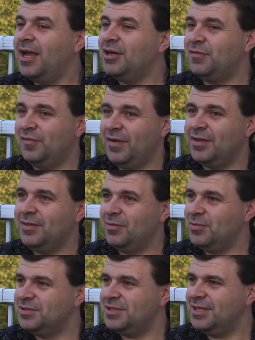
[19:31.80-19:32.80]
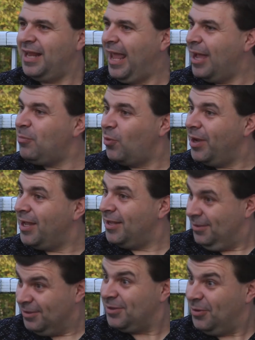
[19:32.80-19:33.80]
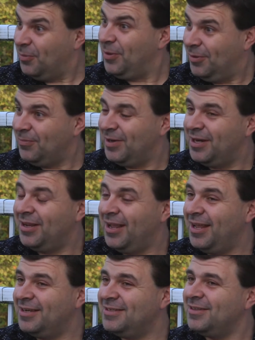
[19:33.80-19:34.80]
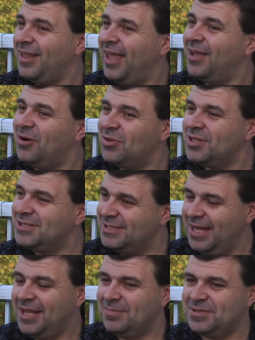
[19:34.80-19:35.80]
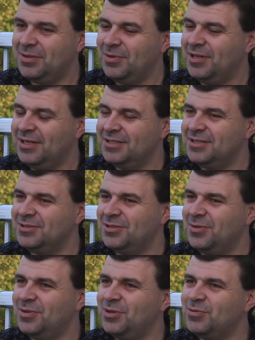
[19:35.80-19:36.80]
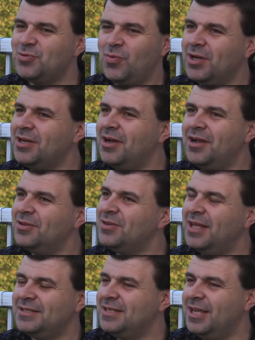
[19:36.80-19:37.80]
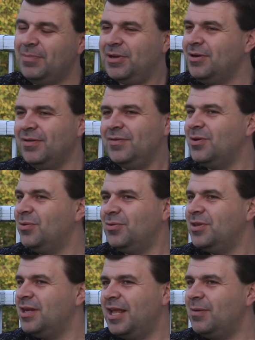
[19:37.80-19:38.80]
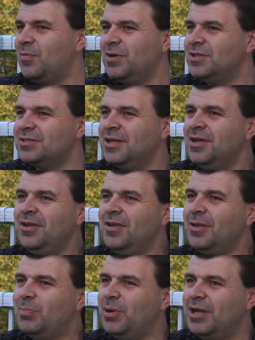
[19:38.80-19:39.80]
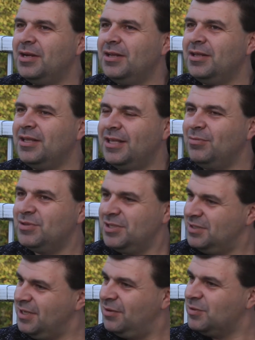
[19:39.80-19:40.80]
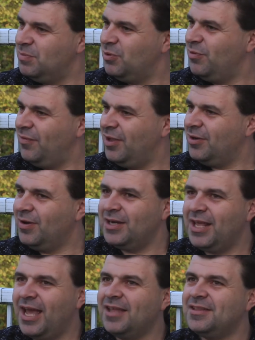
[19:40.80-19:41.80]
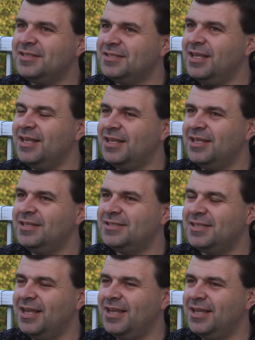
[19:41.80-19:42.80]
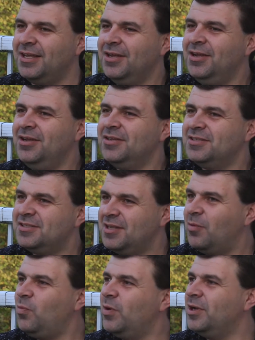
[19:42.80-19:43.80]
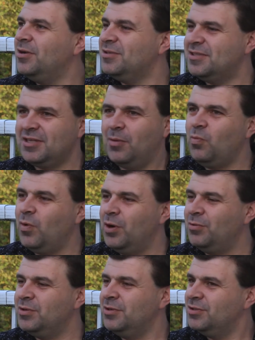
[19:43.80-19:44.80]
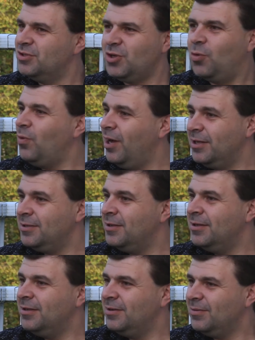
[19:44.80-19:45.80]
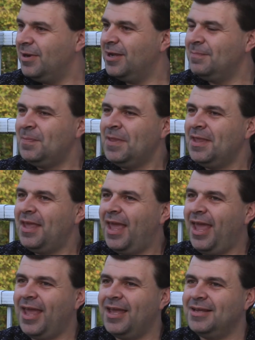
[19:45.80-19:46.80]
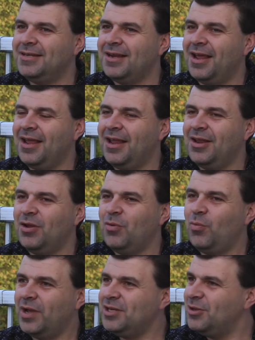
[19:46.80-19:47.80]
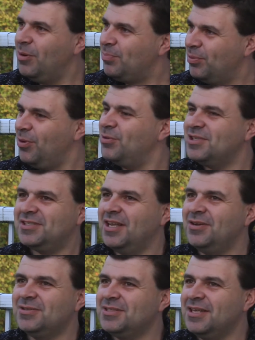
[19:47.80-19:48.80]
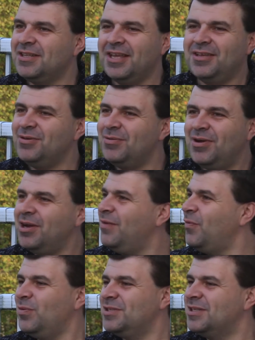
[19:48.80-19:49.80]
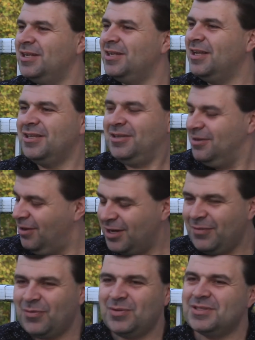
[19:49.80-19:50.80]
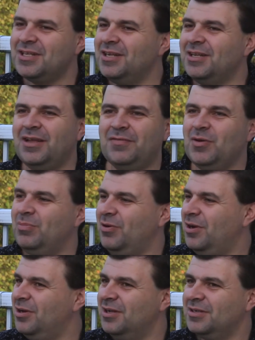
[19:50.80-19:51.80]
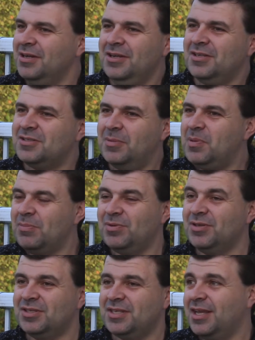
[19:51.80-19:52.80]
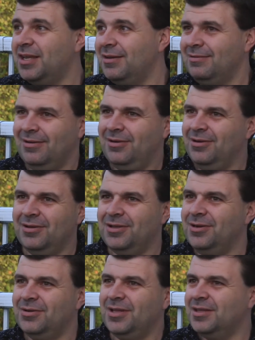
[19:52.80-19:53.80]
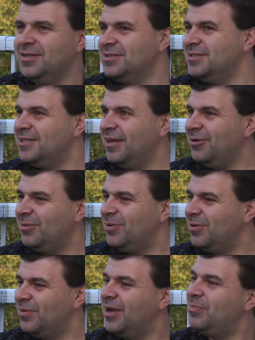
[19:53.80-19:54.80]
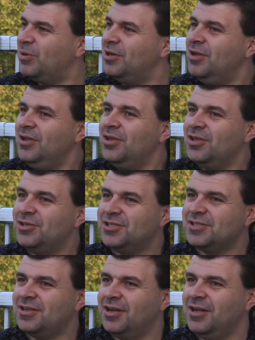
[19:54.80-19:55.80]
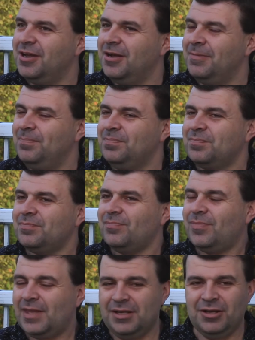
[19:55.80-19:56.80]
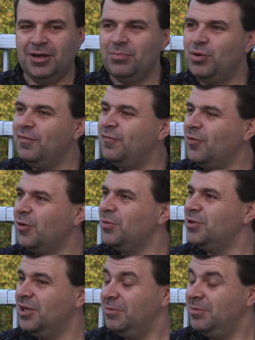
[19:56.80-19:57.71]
I had a friend that was in Amway, and they had all these tapes that I would listen to. And there was one guy on that tape, I don't even know who the name was, but he was a sales motivator. And he had this saying, he'd say, "Some will, some won't, so what," right? And when you approach sales like that, not everyone's going to like you. Not everyone's going to love your product. Some people will say, oh, like this is terrible, right? But you just you got to move forward.